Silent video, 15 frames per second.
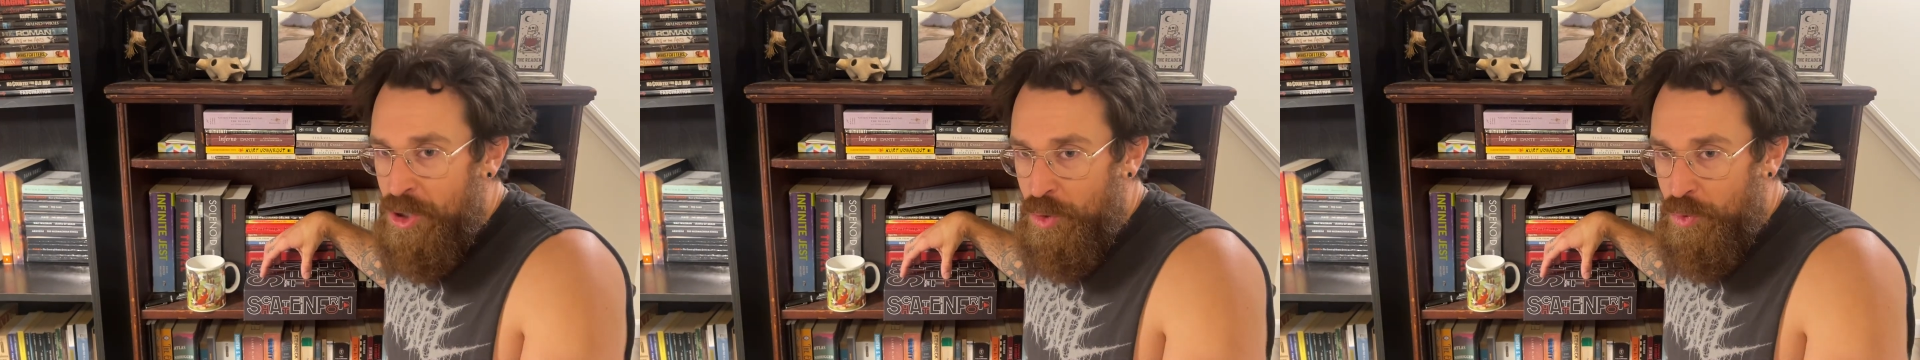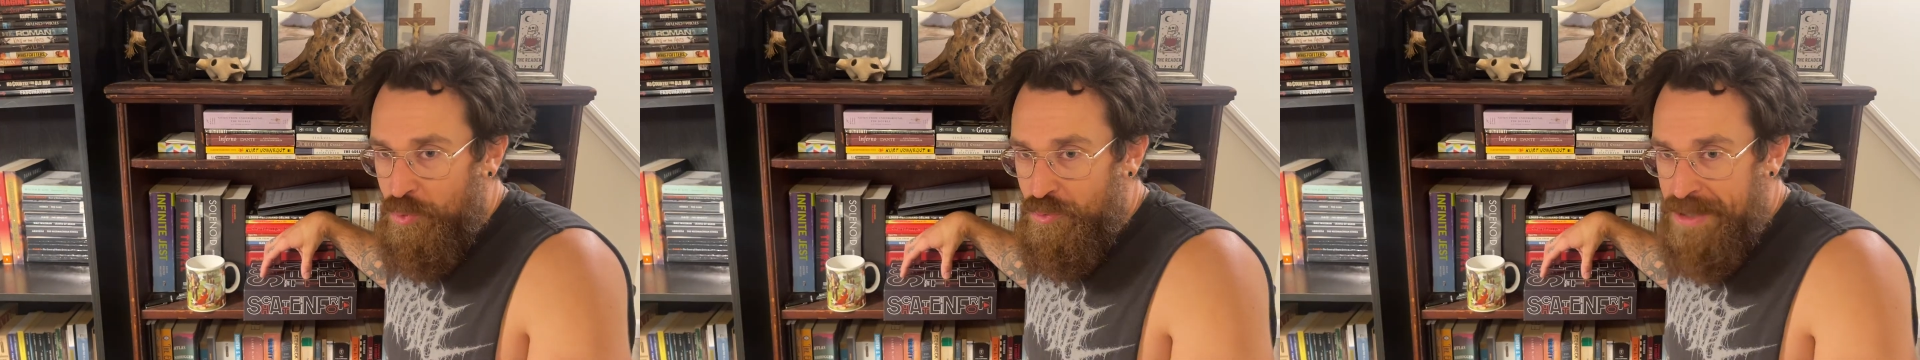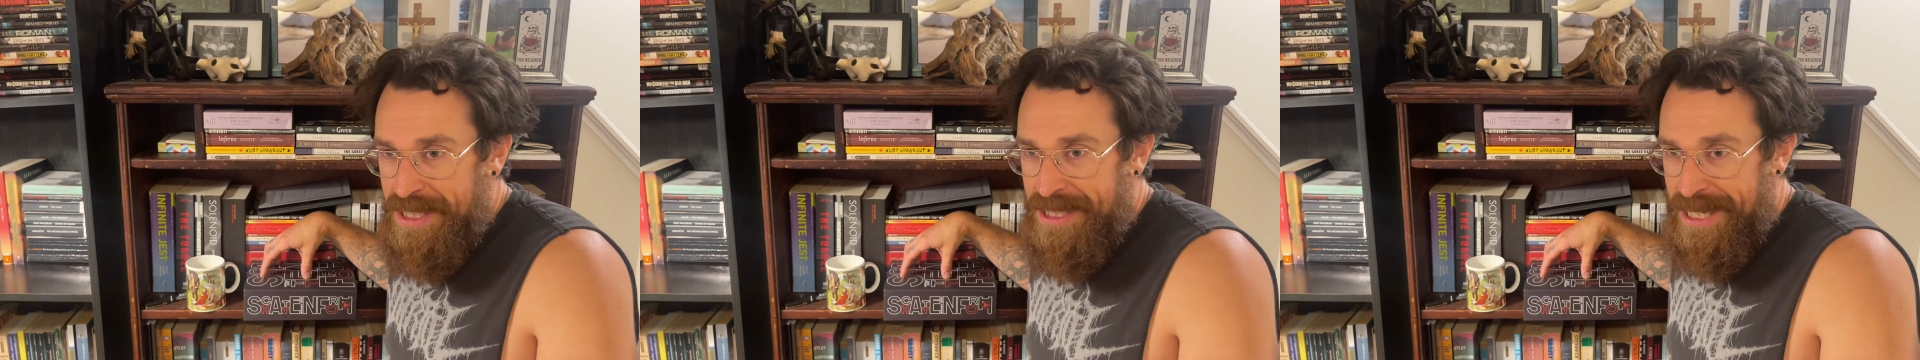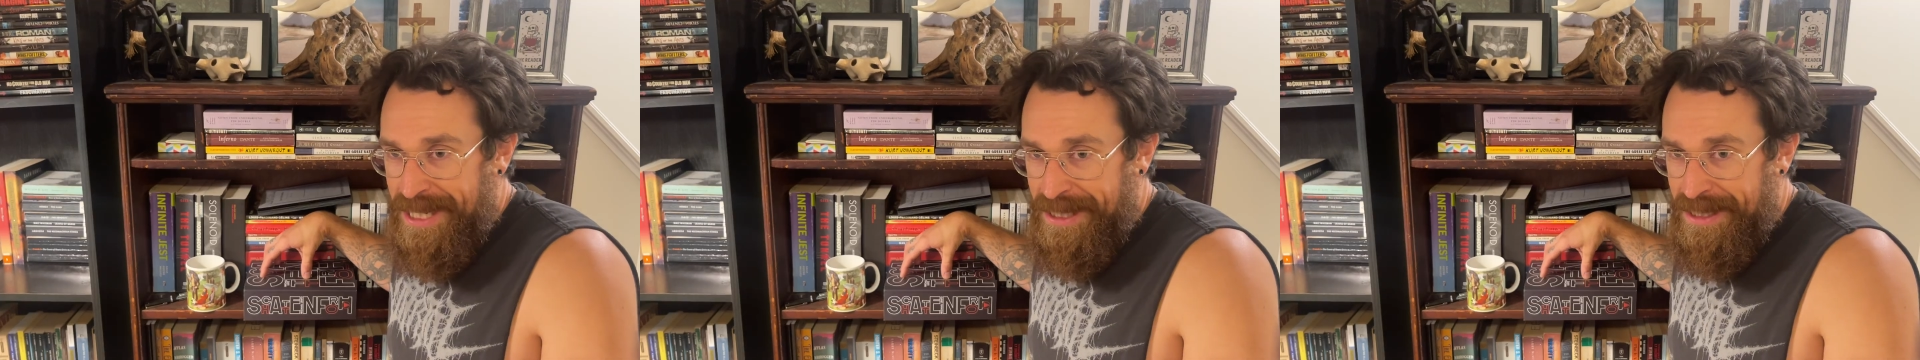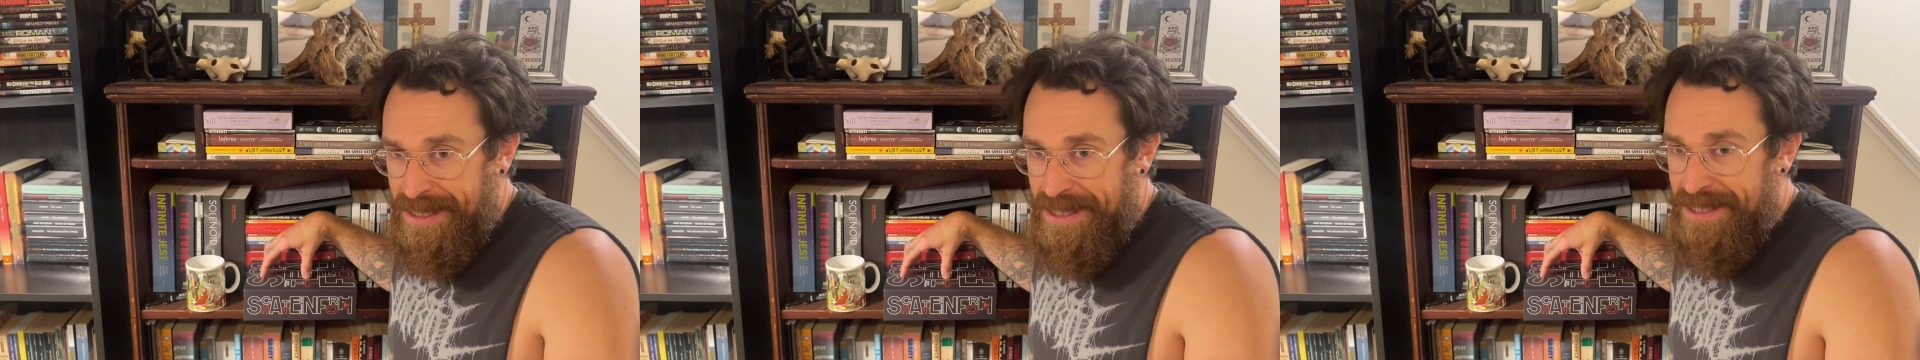
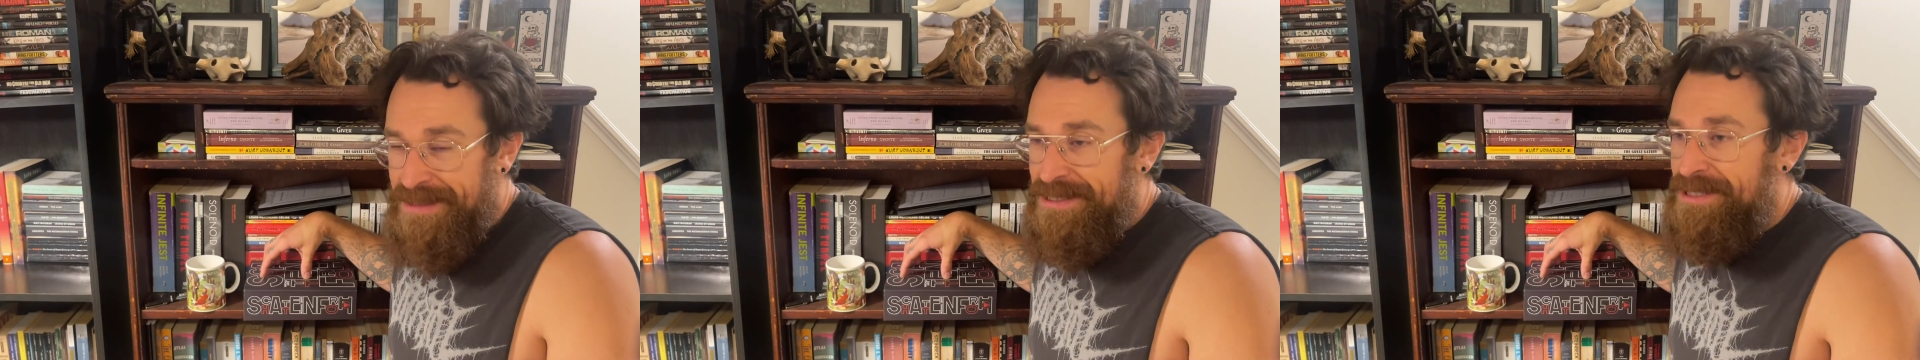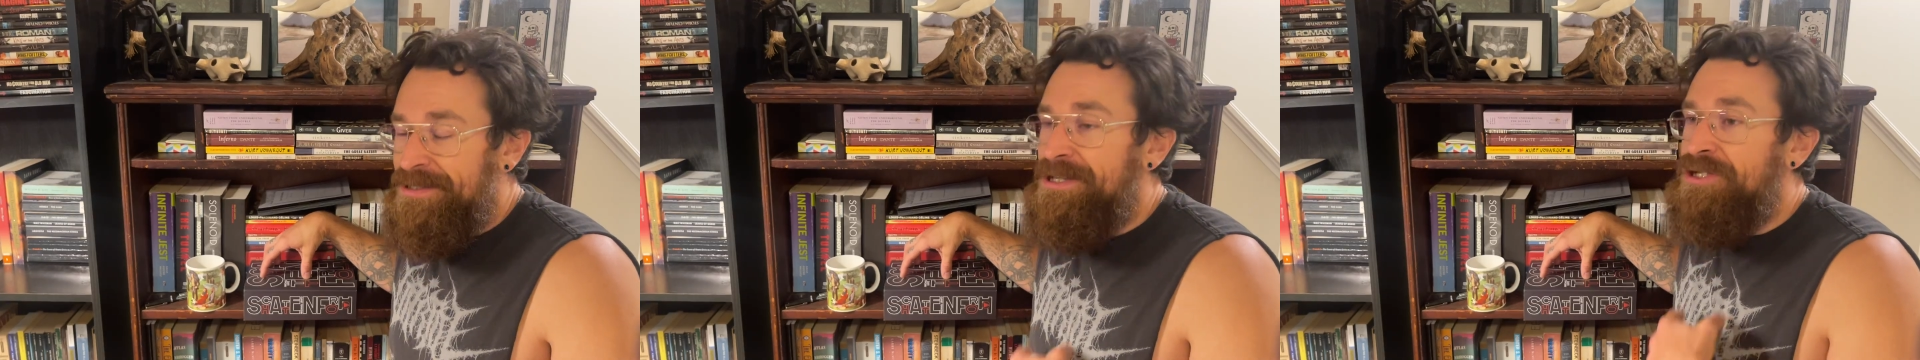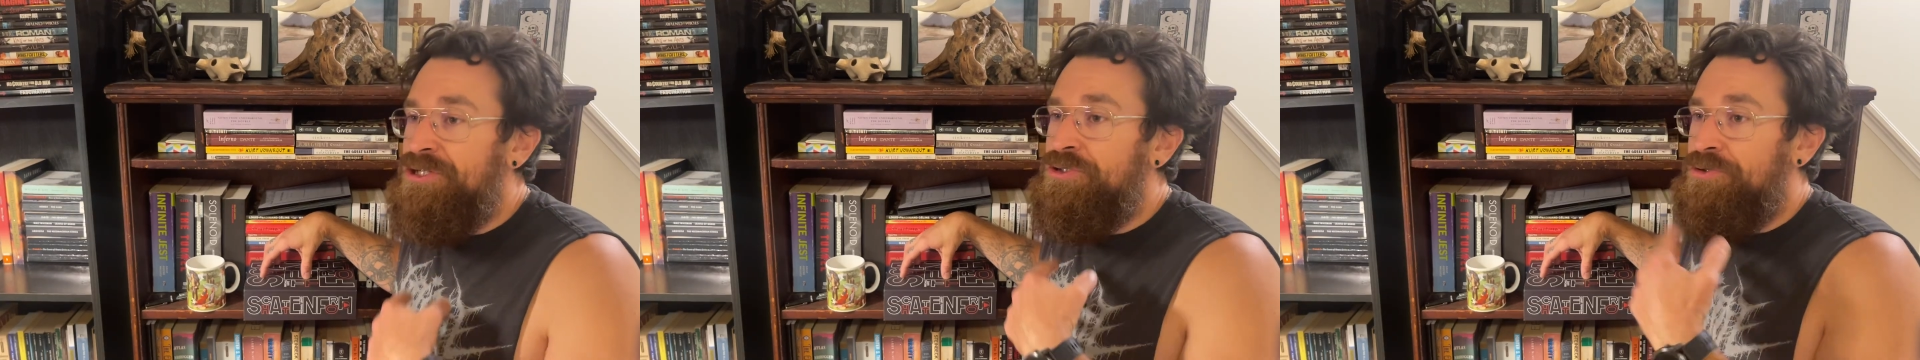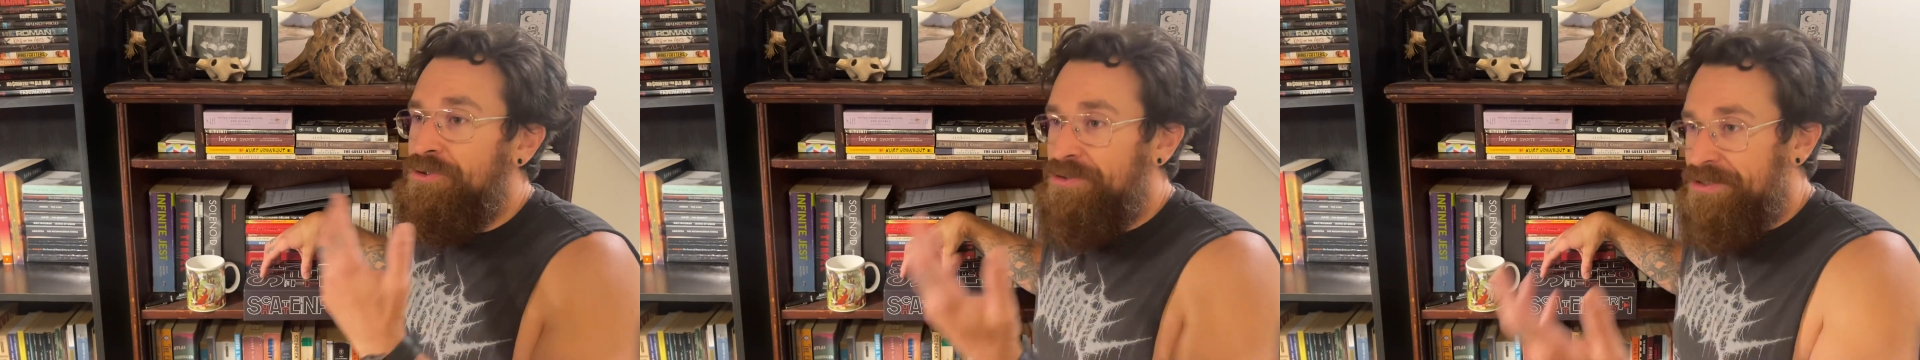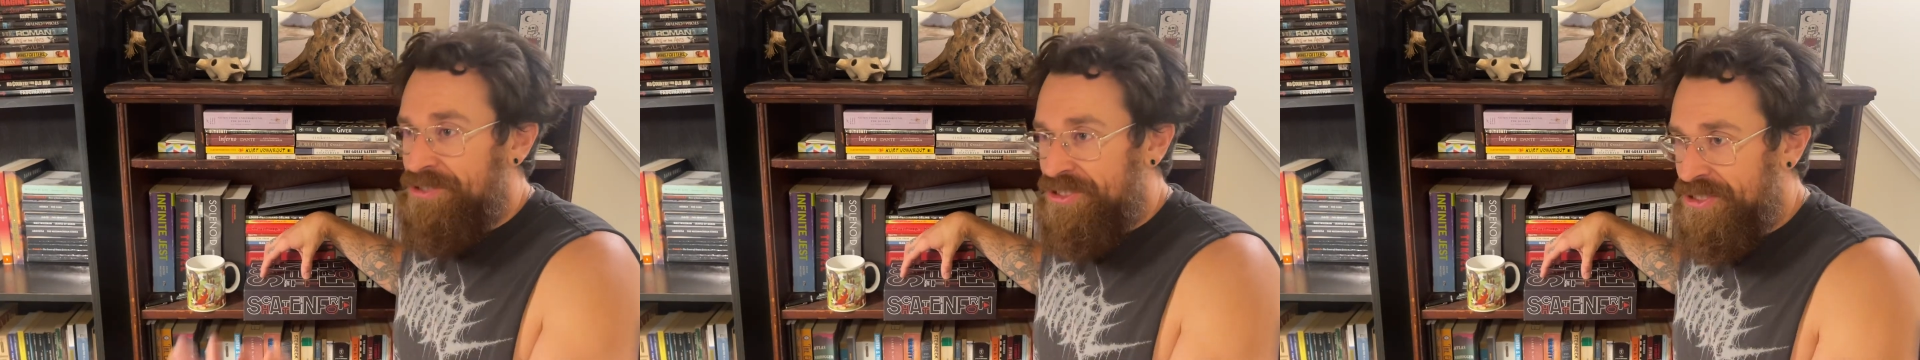reading and the initial
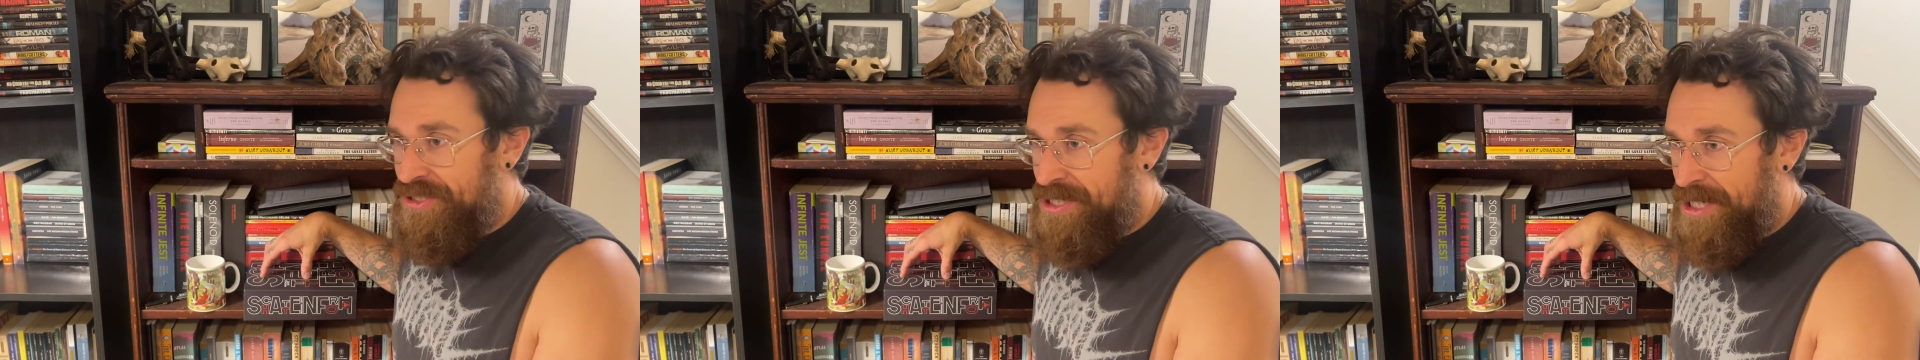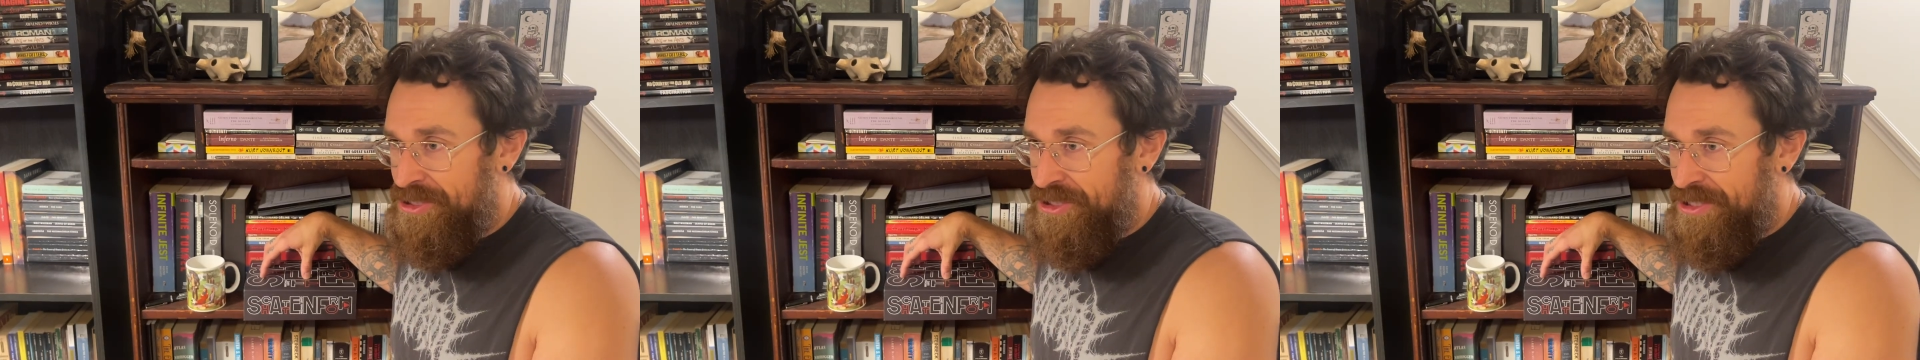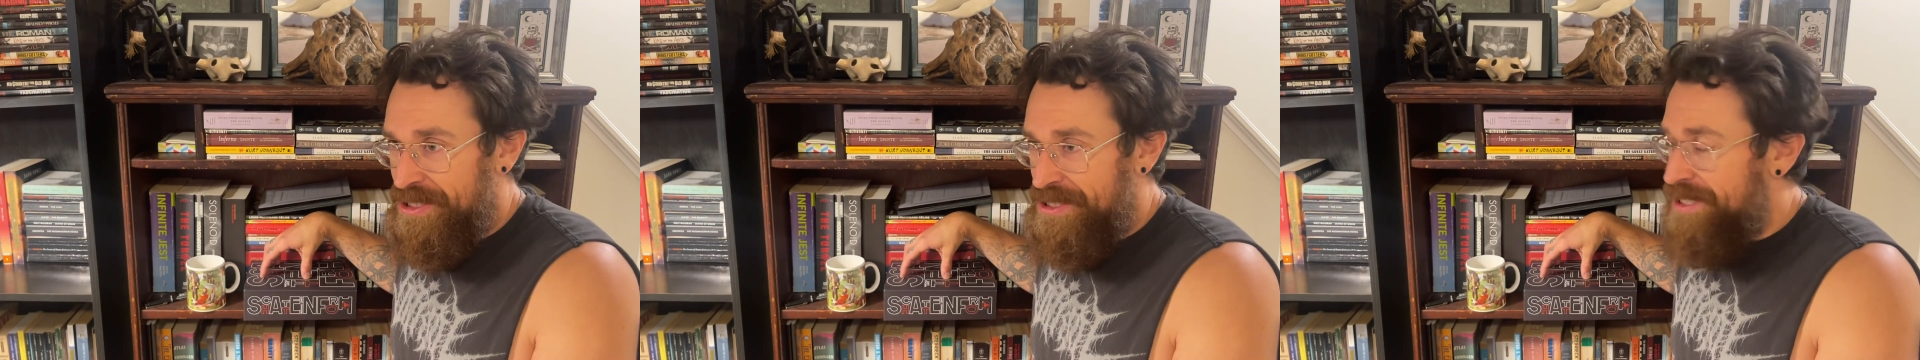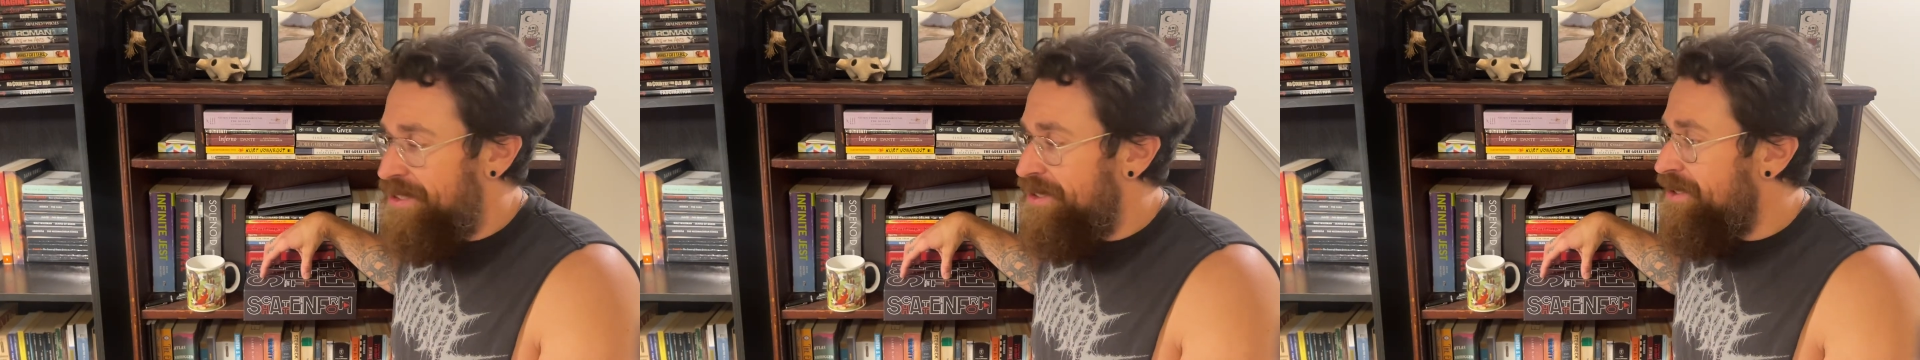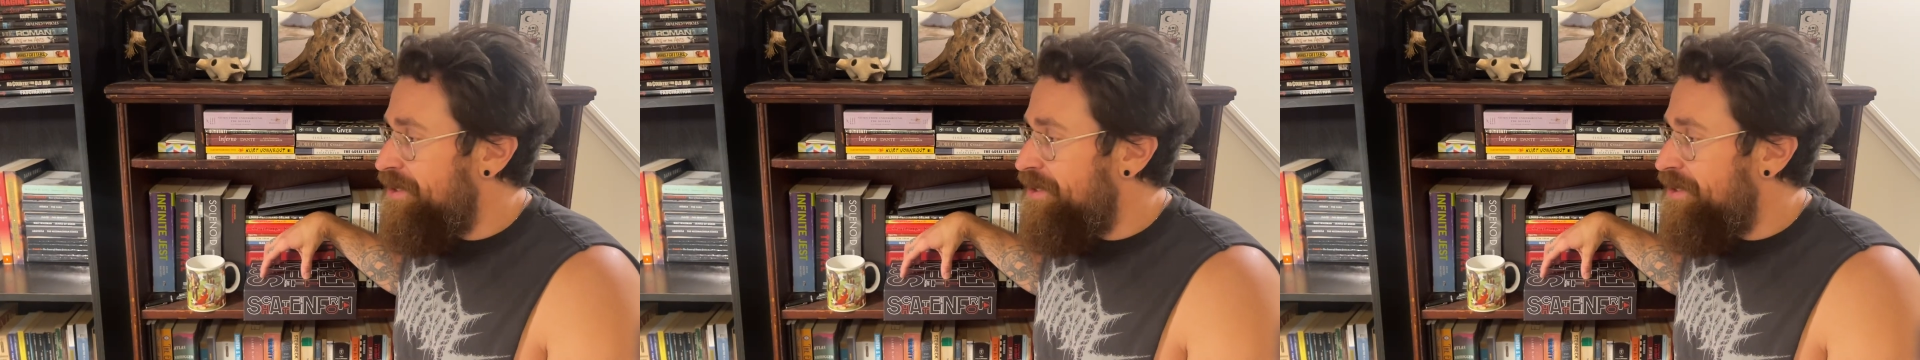discussion and